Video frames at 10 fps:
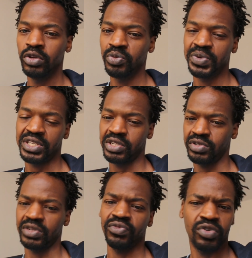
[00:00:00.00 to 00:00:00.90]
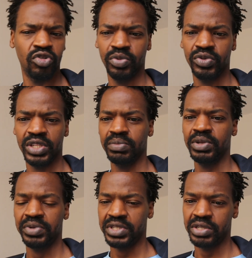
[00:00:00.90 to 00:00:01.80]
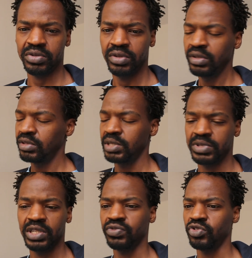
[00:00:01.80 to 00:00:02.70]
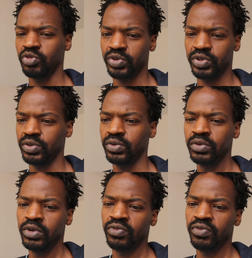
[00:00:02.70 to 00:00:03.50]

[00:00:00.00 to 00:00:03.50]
You present yourself vulnerable to them, they present themselves vulnerable to you,